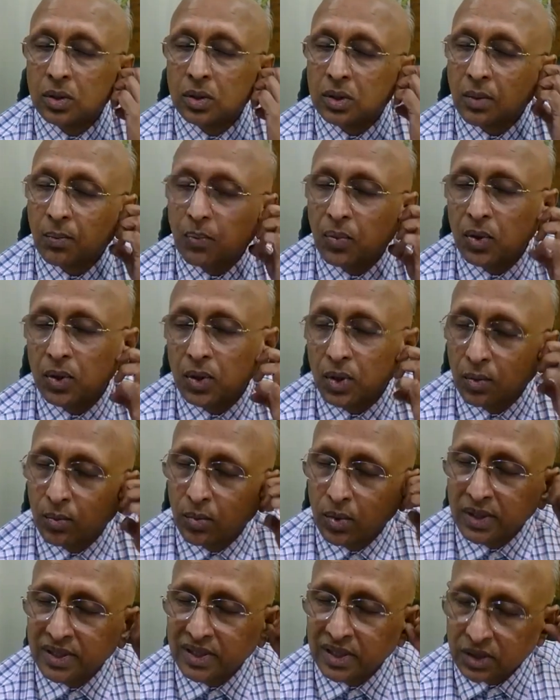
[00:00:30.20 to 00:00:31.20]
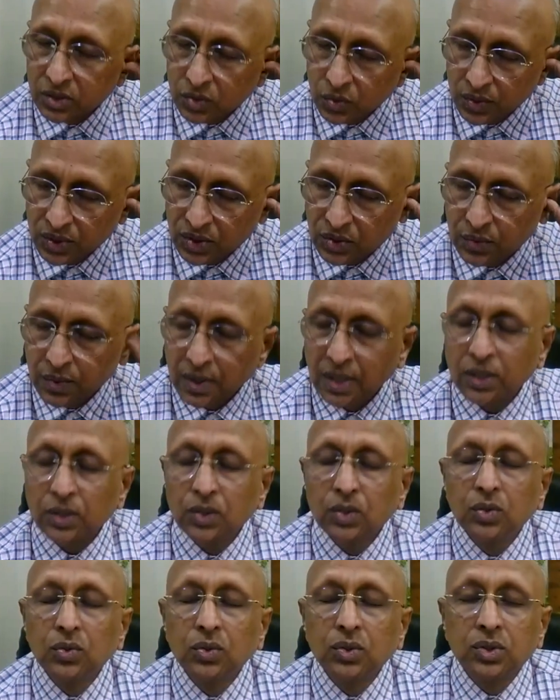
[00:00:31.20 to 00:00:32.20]
supportive measures which were
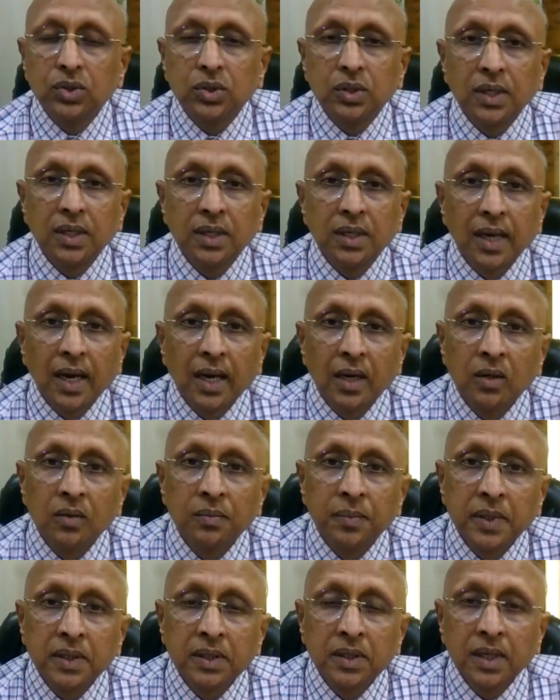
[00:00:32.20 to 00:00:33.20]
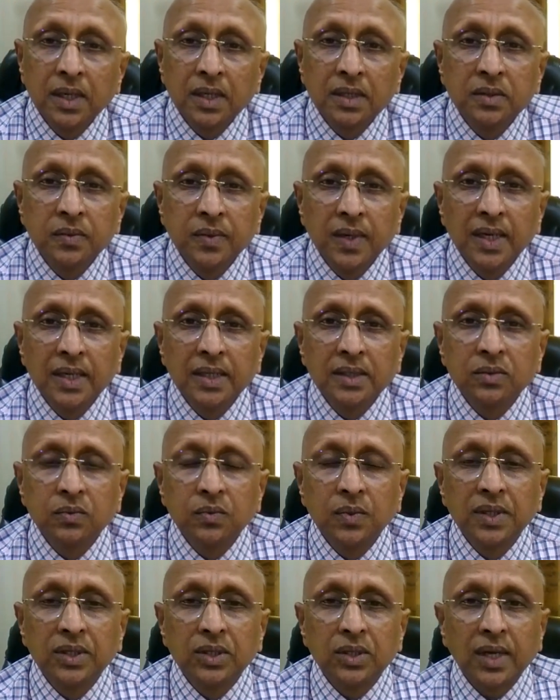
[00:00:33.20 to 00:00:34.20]
used in allopathy as well as
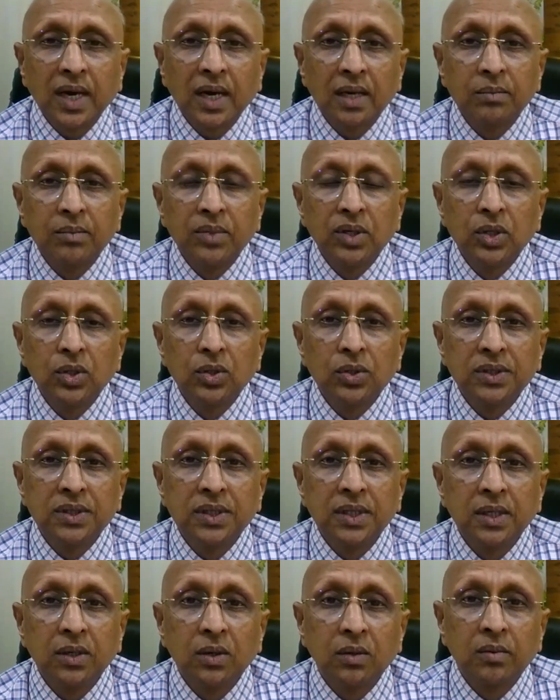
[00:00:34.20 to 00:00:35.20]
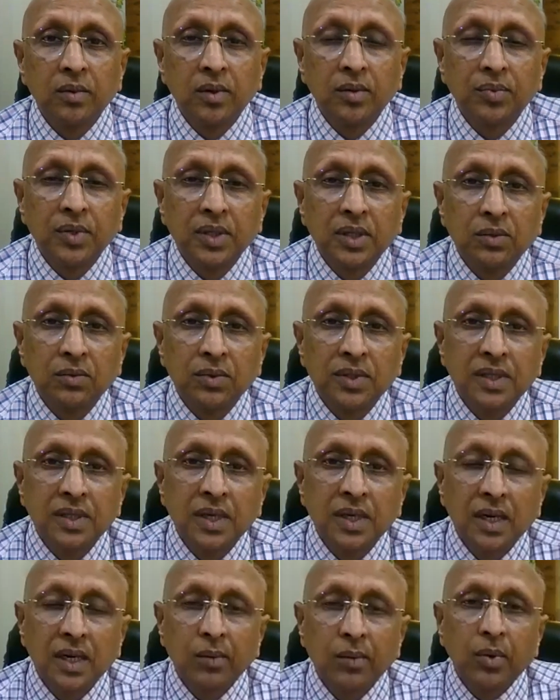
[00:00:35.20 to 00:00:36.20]
which can be used in homeopathy with
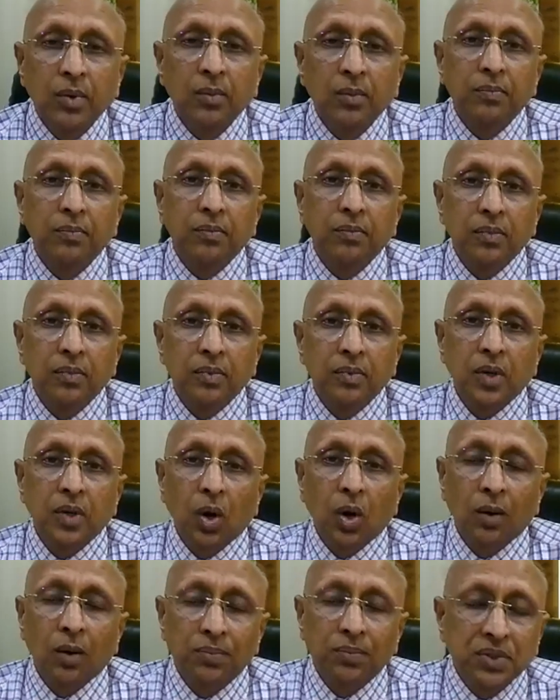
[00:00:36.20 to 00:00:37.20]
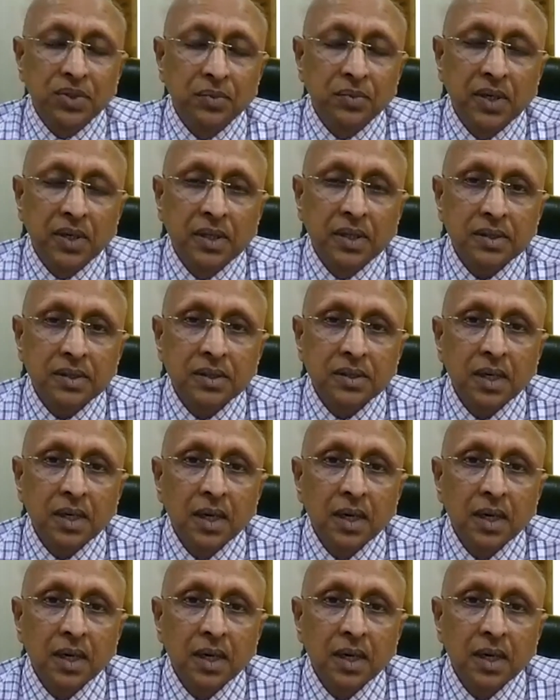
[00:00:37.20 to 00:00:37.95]
the help of law of similars.